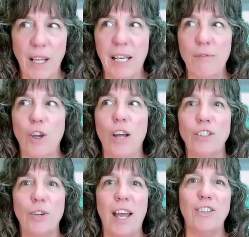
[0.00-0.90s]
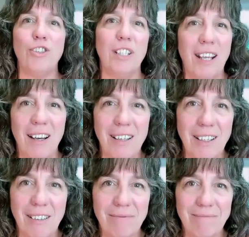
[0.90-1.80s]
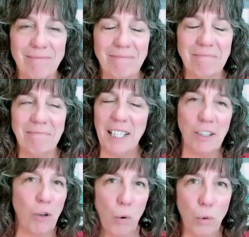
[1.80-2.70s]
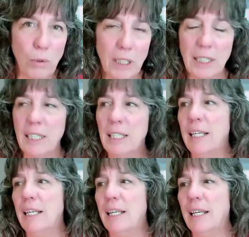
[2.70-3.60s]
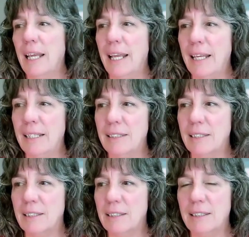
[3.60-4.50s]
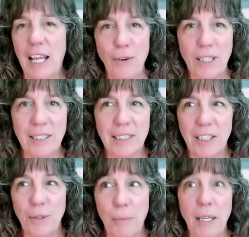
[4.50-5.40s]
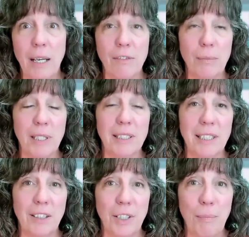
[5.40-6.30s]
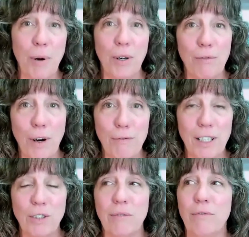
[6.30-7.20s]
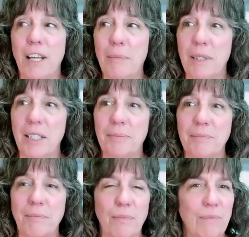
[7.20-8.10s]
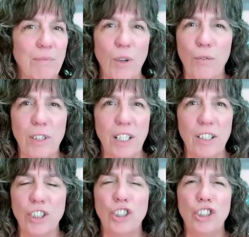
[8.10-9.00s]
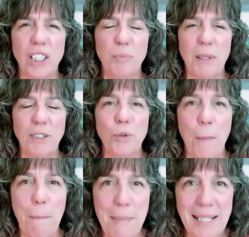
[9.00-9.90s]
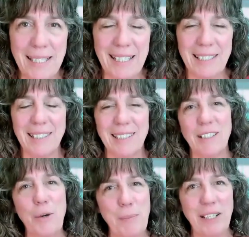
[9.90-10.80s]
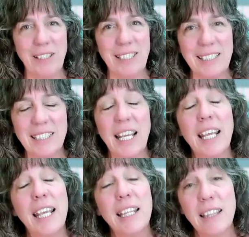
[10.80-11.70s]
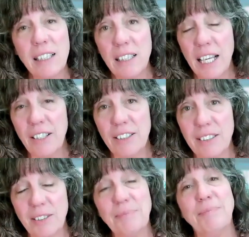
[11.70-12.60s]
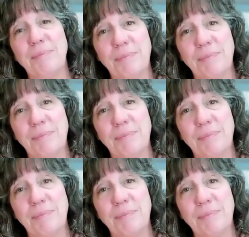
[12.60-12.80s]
and have gotten to actually hug and hold. And now consider many of them, consider them part of our veteran family over the years has just been tremendous. Oh my goodness. The letters